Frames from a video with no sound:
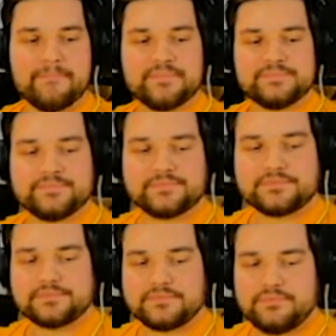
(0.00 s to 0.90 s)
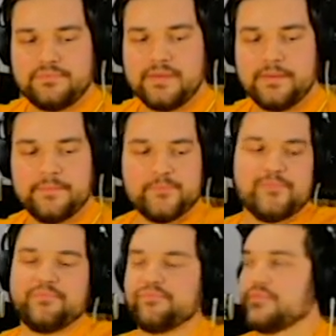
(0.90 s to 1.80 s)
missions are very
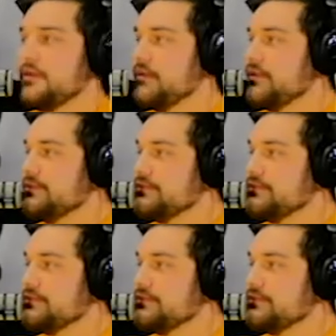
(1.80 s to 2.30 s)
skewed to